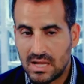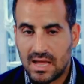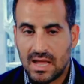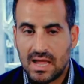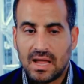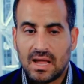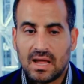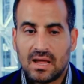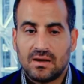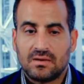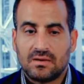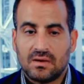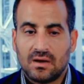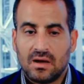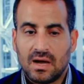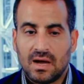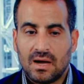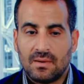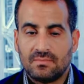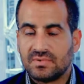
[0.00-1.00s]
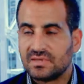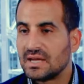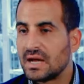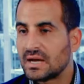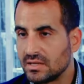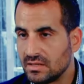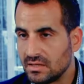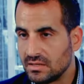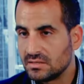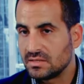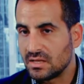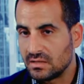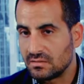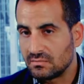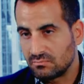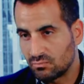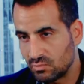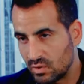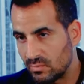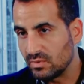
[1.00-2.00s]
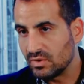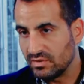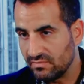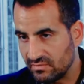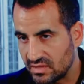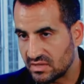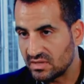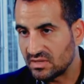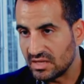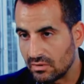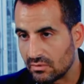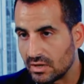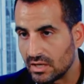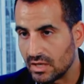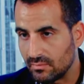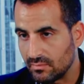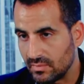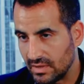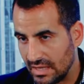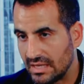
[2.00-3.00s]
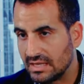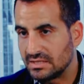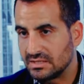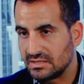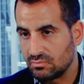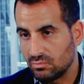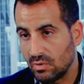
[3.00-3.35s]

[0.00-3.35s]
And second is that we believe that Ethereum is